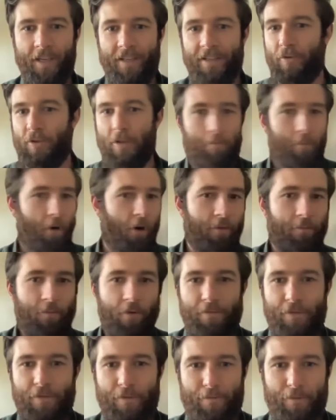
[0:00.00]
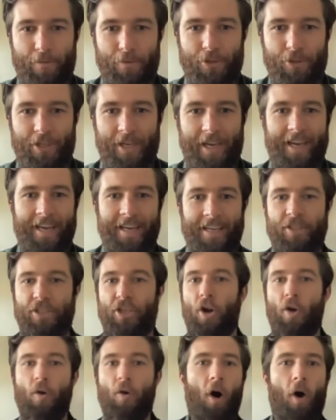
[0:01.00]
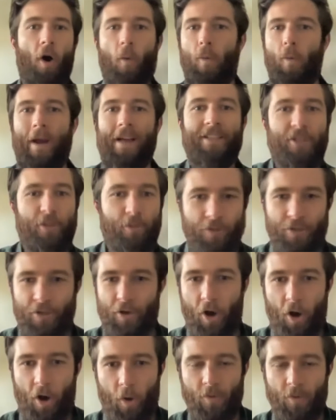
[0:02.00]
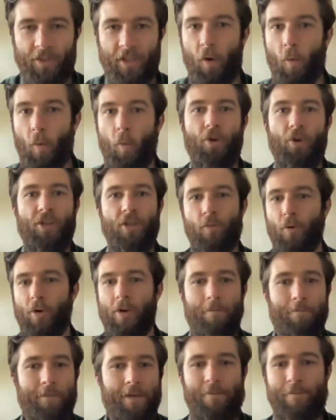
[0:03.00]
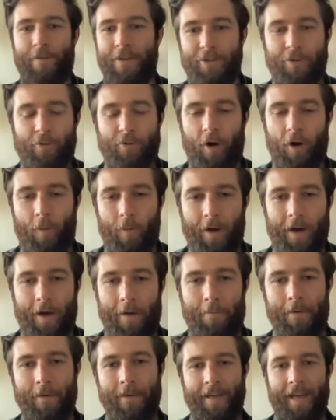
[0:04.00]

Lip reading: They're at the bottom of the food chain, oh, wait till you're older. What do you want to be when you grow up?